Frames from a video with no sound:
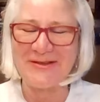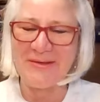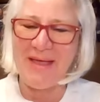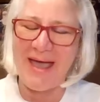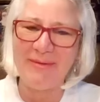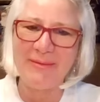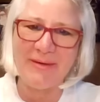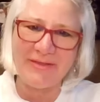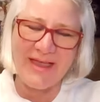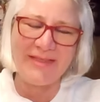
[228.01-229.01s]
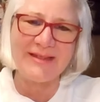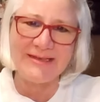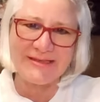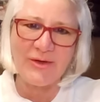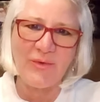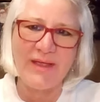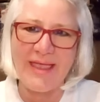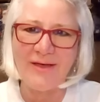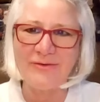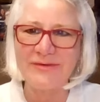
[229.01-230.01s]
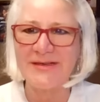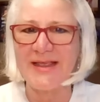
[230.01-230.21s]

So I'm happy about that he's going out.